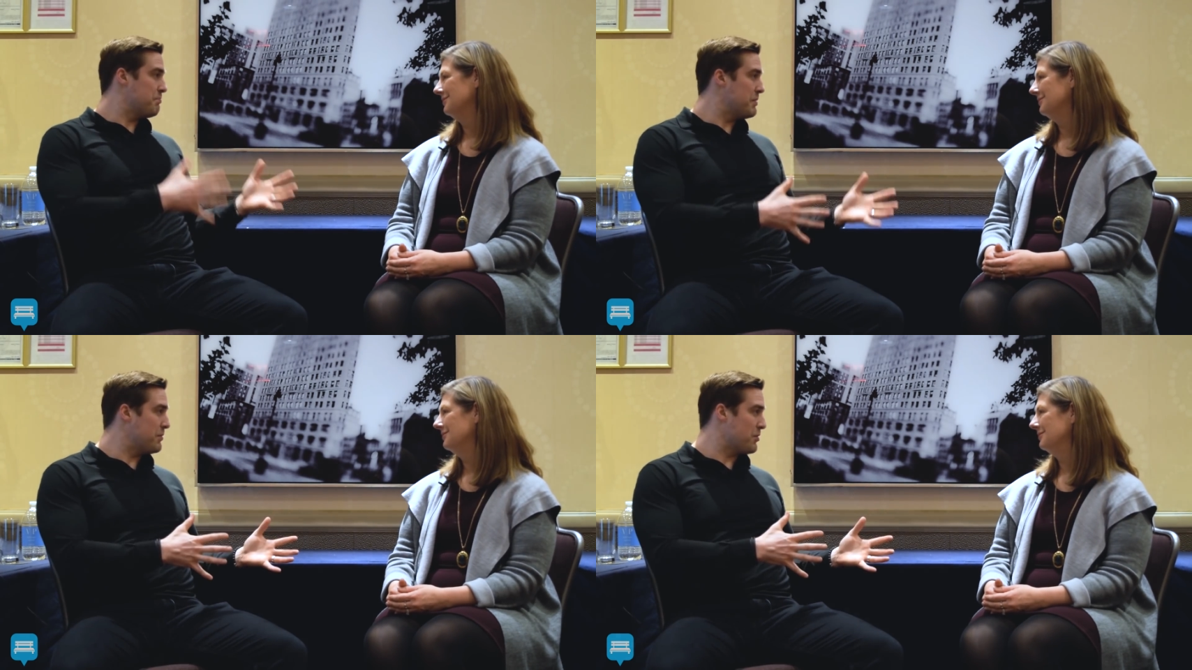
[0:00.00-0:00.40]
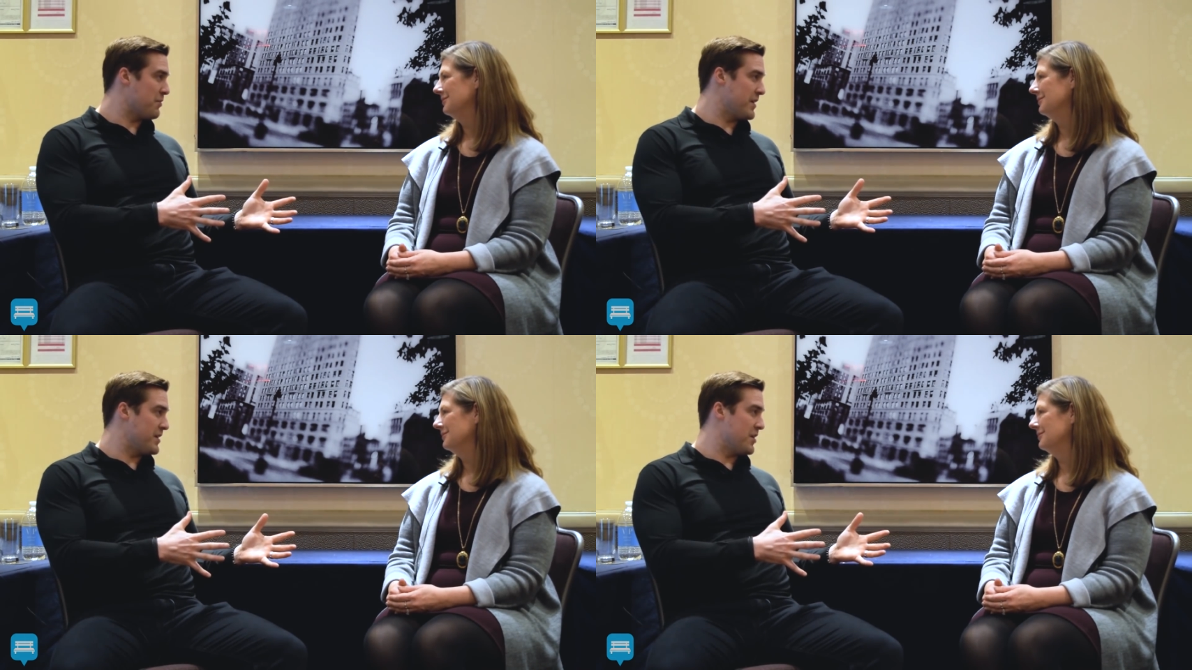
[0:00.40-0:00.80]
Speaker 1: people don't
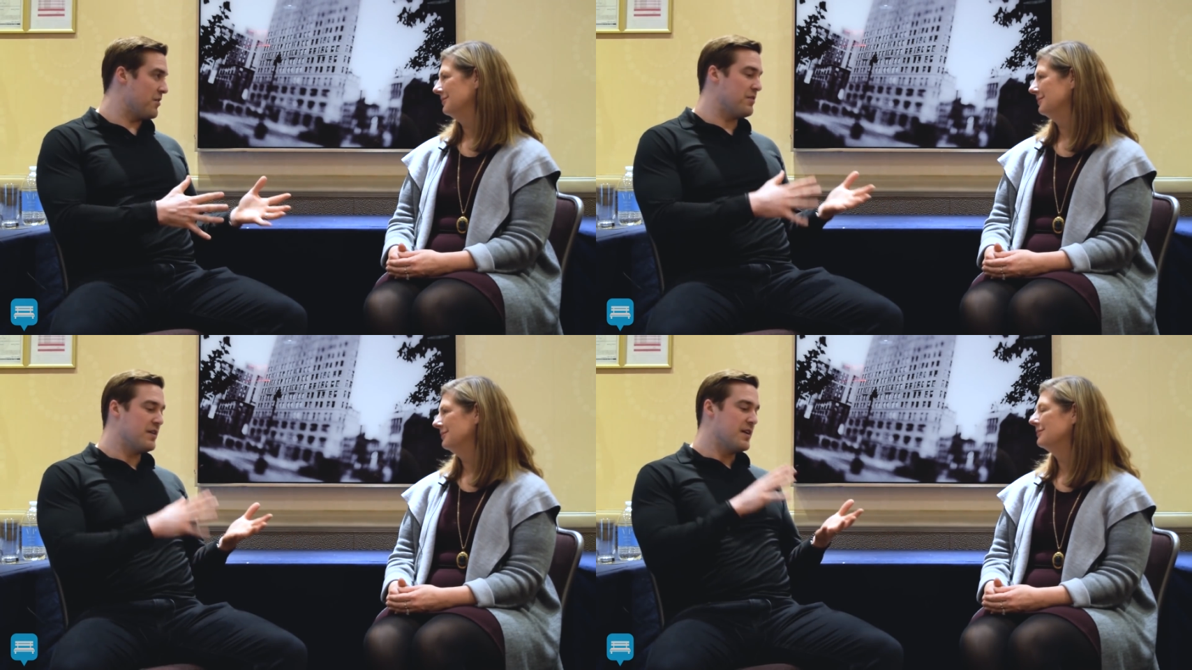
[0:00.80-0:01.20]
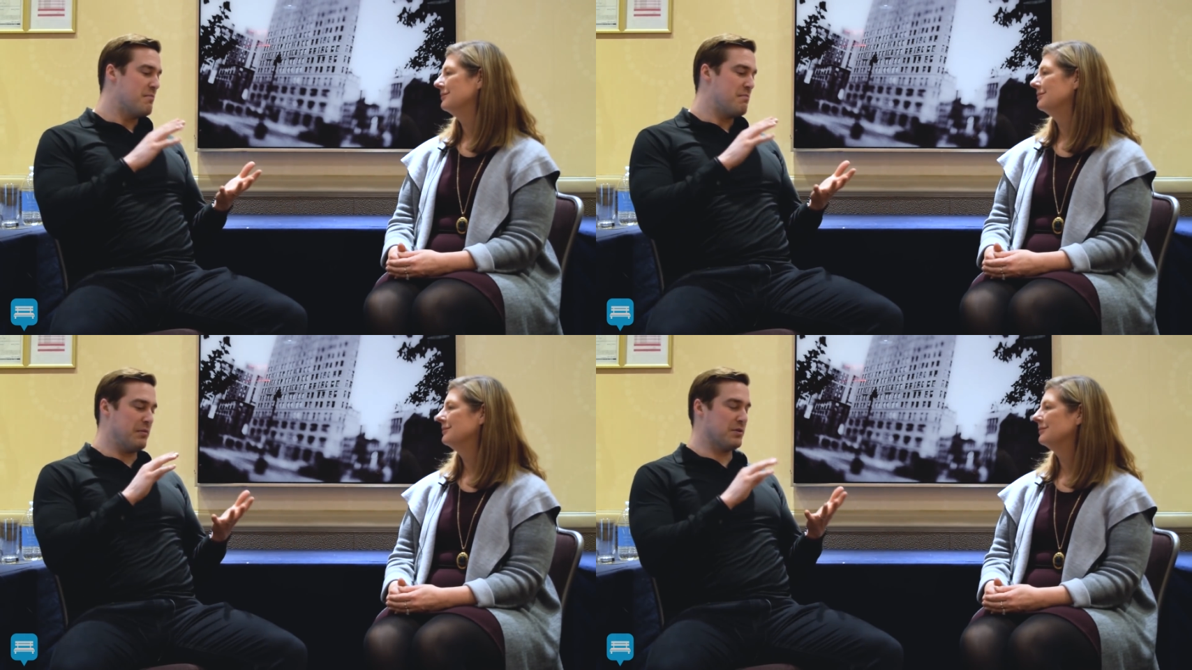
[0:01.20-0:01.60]
quite know.
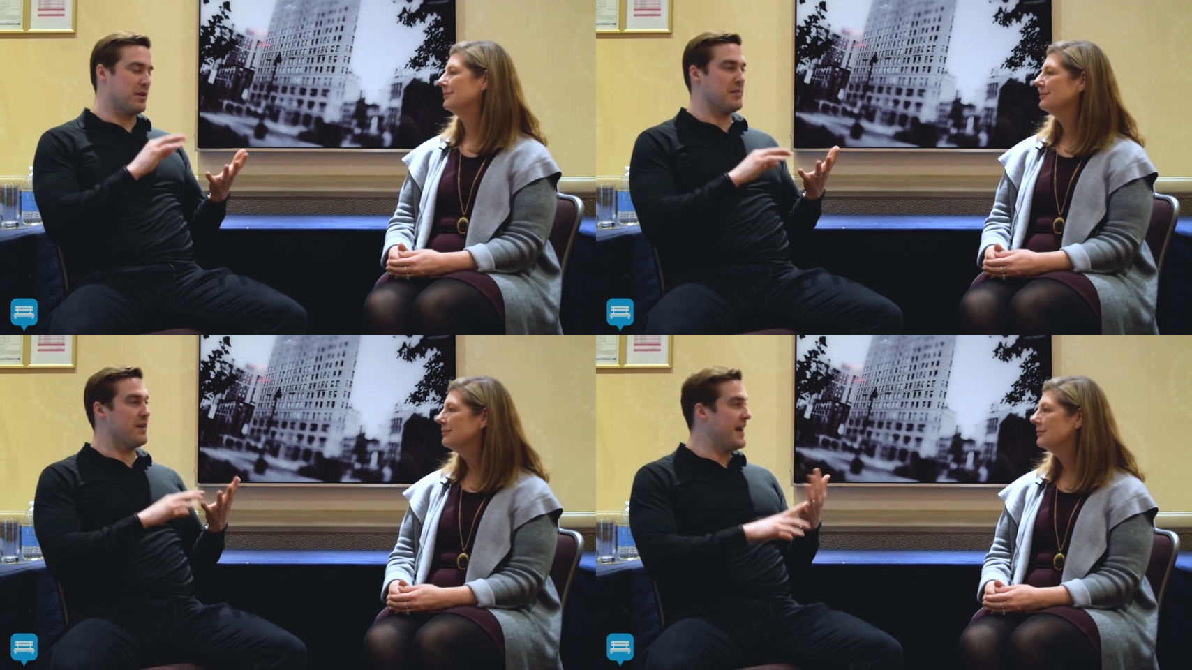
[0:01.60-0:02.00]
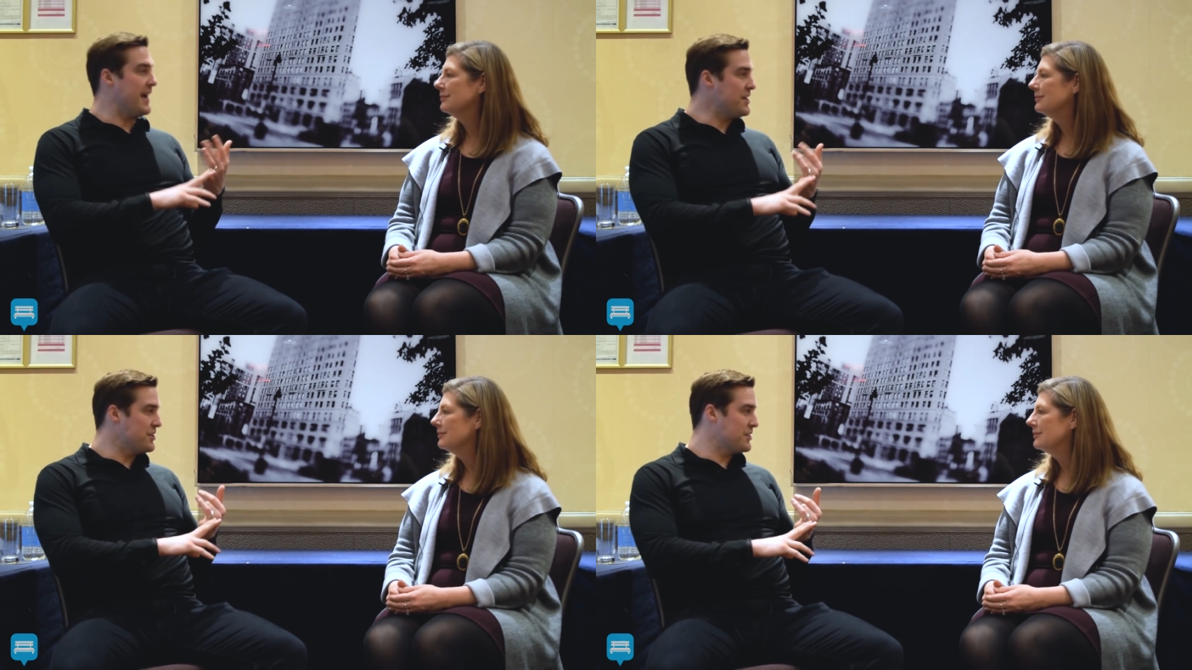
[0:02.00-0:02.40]
People are talking about
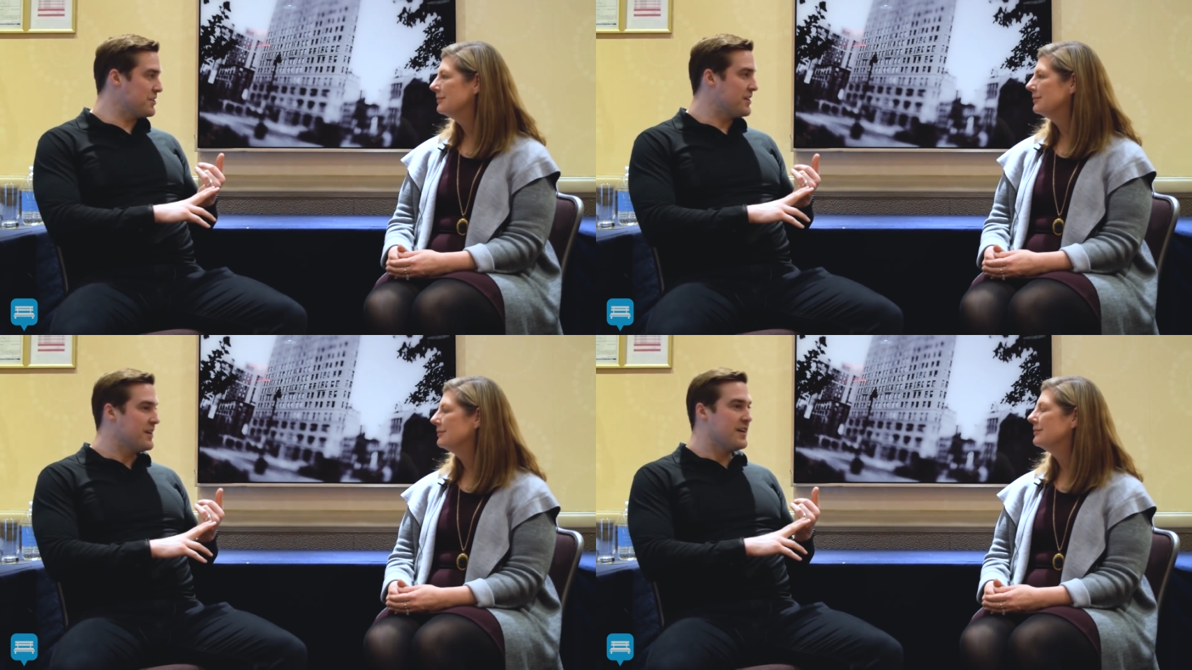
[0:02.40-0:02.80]
agents